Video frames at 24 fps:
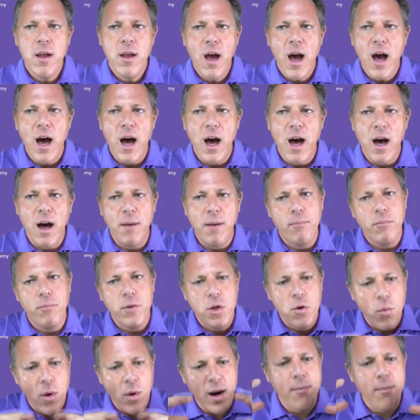um,
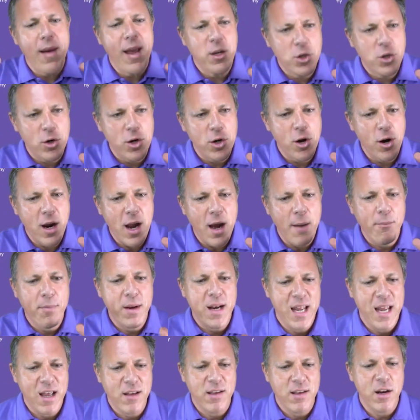you want to make sure your
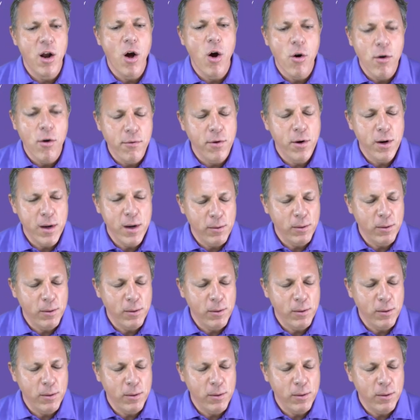company isn't over